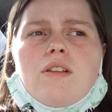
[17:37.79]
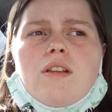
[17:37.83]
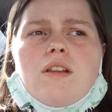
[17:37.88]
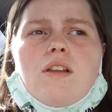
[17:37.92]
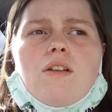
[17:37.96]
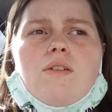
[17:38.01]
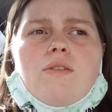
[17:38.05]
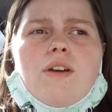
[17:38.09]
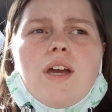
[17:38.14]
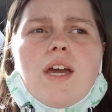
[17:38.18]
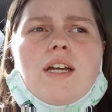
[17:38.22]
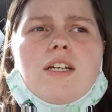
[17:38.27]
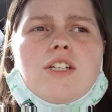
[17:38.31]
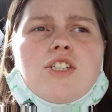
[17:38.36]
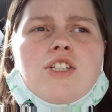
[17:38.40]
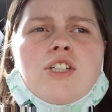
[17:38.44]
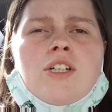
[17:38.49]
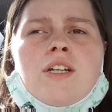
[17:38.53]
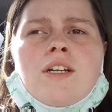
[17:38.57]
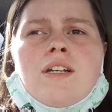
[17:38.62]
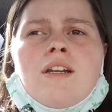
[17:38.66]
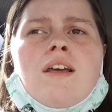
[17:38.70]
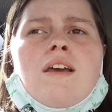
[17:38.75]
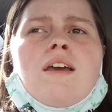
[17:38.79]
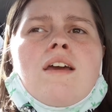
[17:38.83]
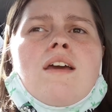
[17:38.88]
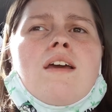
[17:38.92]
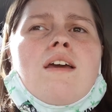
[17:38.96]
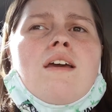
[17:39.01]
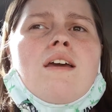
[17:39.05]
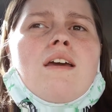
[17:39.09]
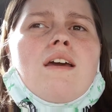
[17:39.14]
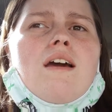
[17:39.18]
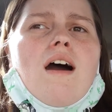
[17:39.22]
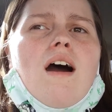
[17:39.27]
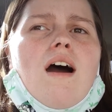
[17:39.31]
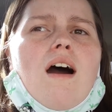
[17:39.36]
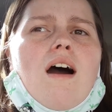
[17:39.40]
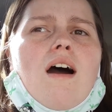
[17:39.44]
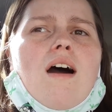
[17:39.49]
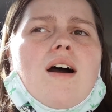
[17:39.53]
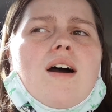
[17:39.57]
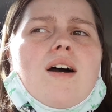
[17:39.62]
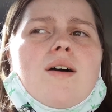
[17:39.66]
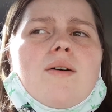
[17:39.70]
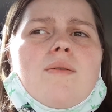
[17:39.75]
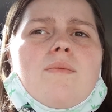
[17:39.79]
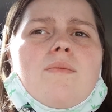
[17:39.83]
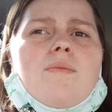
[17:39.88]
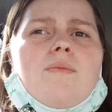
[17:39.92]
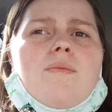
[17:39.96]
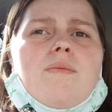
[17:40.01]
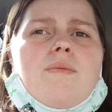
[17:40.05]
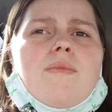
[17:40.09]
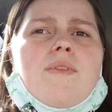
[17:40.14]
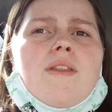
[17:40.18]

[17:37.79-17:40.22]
to the location. And